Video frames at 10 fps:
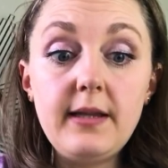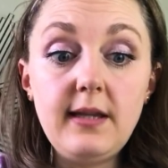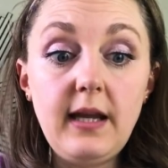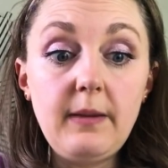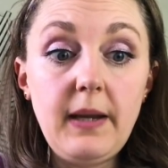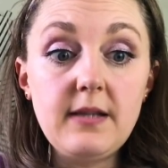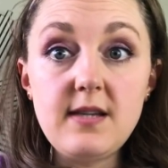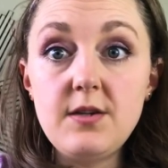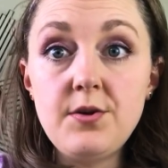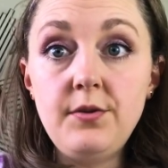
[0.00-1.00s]
wide leg
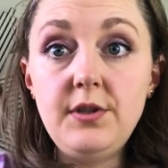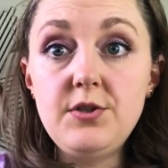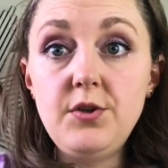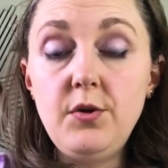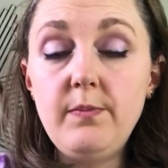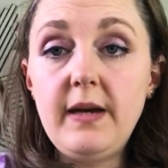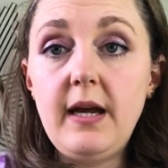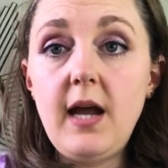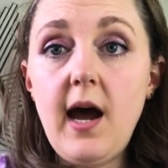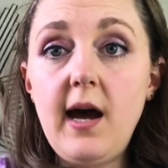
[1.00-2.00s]
pants, I totally do,
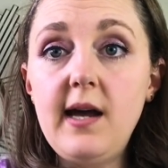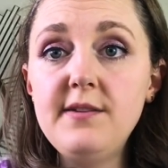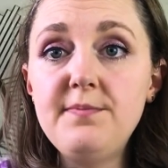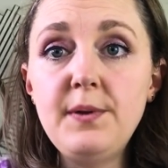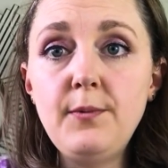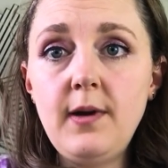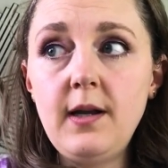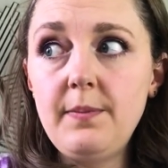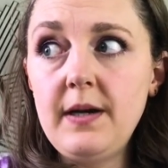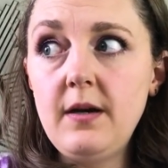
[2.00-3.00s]
but I've been
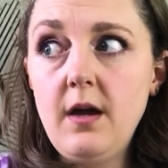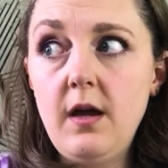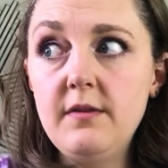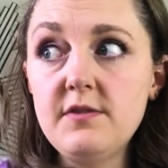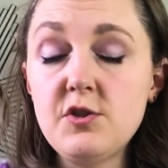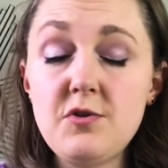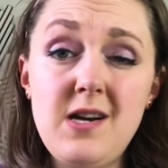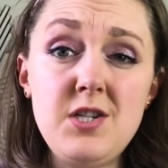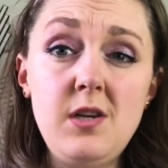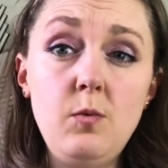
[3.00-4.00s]
wanting a pair of
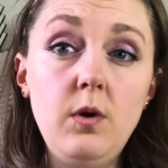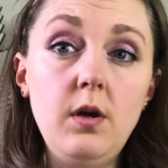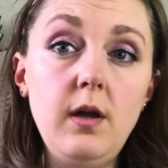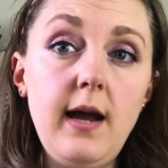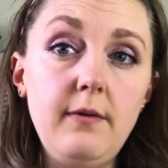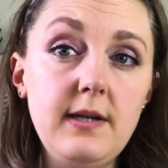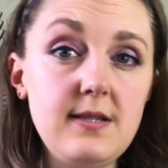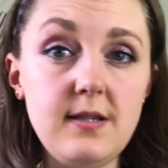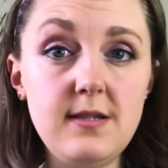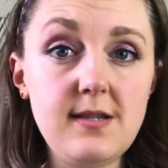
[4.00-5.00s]
stretchy wool
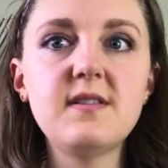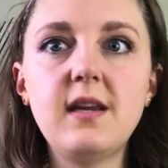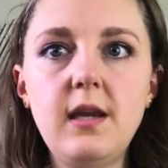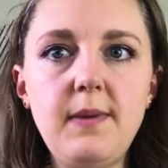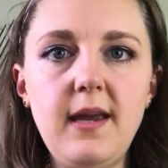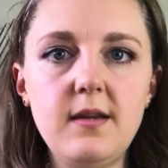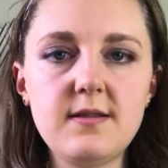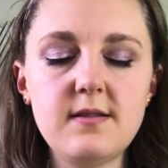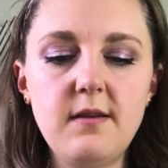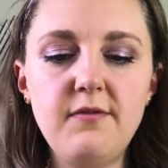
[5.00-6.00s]
high-waisted skinny
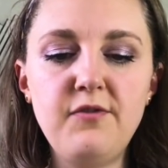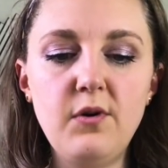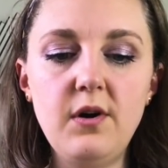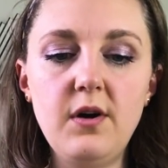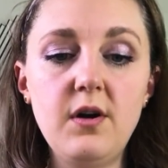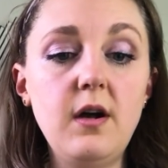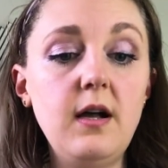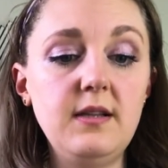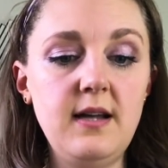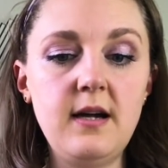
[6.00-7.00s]
pants for
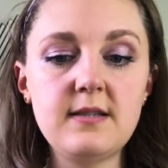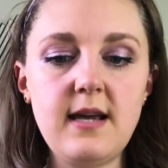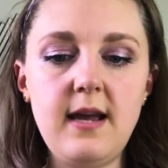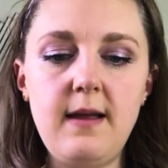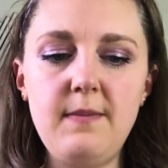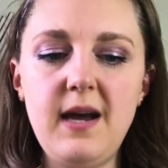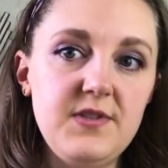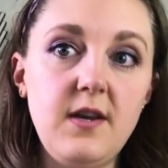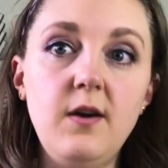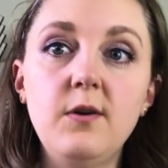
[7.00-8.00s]
a long time.
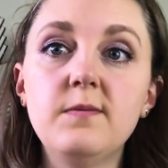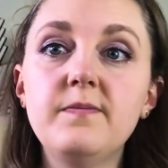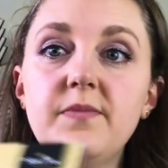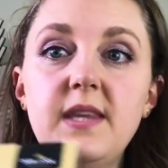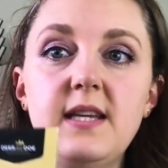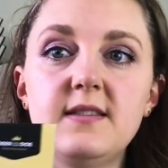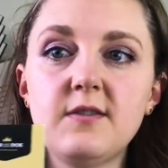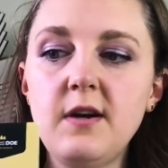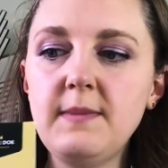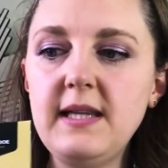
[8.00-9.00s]
So these
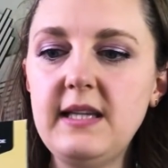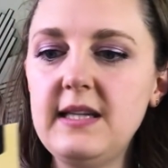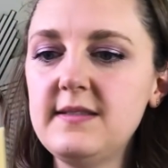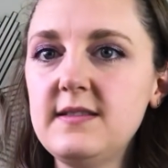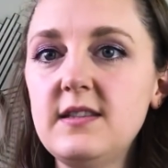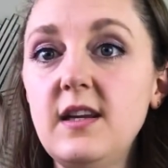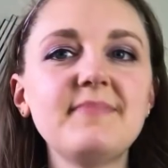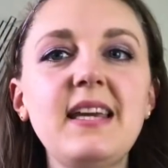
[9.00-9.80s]
are on my list.